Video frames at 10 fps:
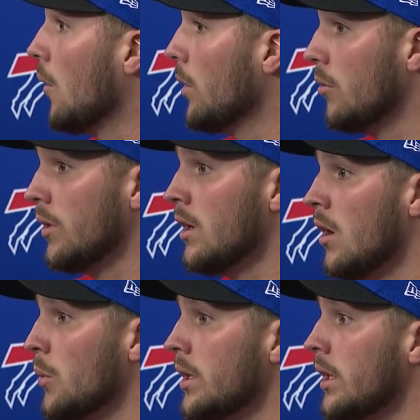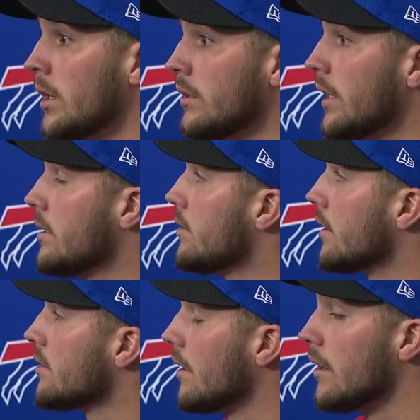we know we needed to get
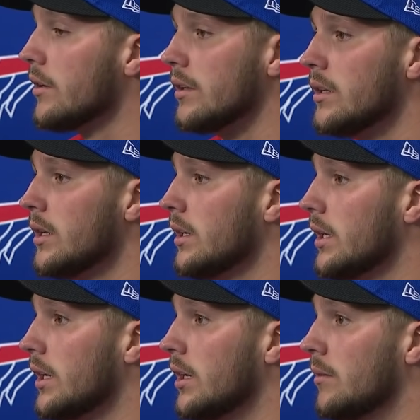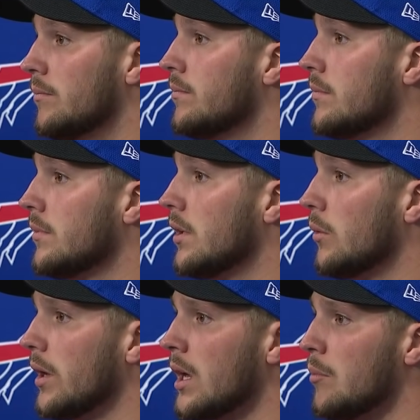six there, and, you know,
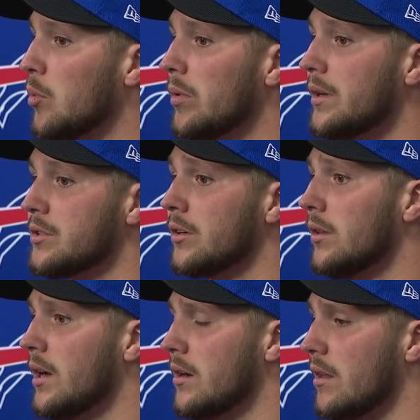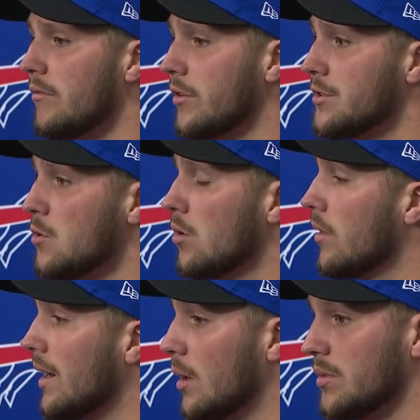we had a couple plays early on in that first quarter
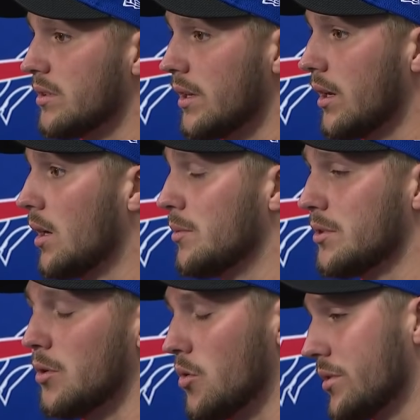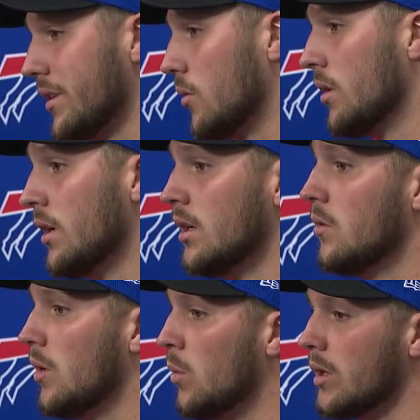that helped us get a couple scores. So
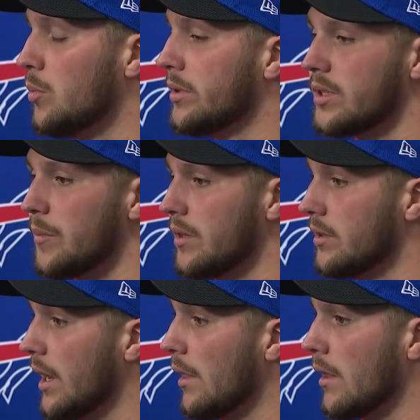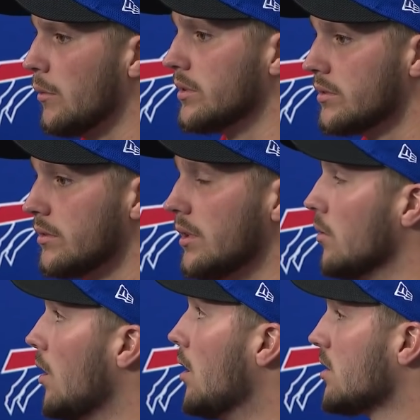we wanted to put something together that was, you know,
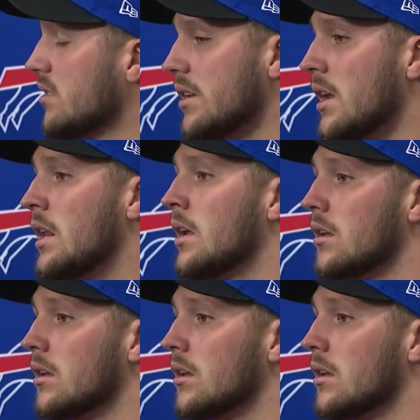long, sustaining,